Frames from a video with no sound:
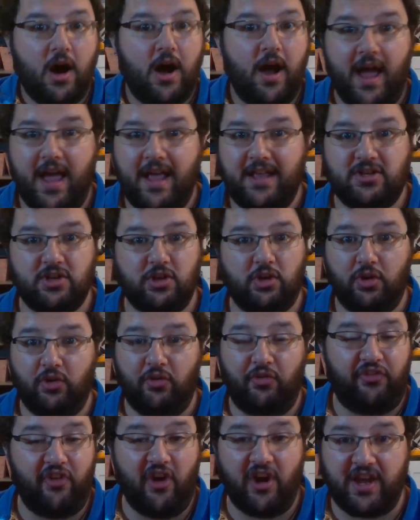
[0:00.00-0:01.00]
it's all
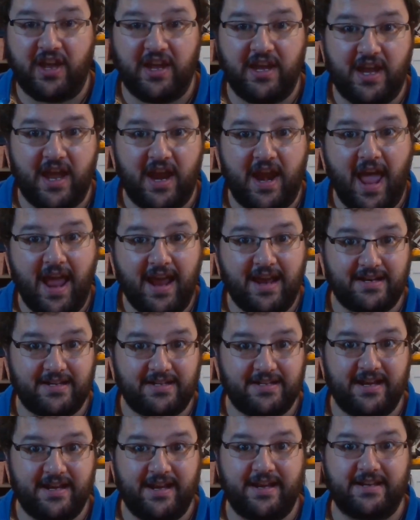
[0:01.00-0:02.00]
fucking
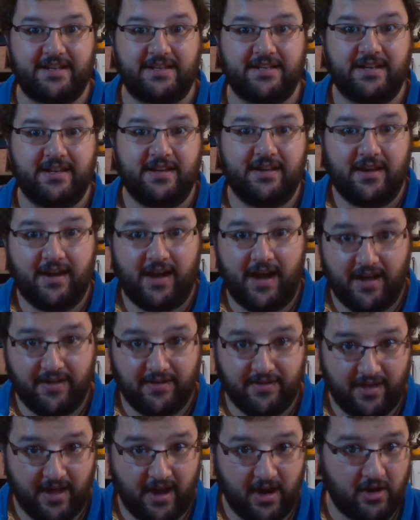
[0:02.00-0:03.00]
connected.
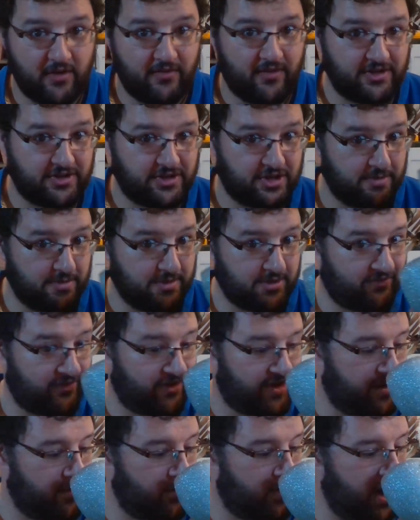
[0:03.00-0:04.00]
Either that or I've had too much
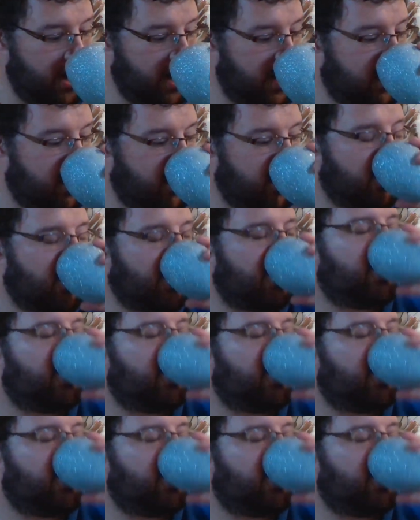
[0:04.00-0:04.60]
fucking wine.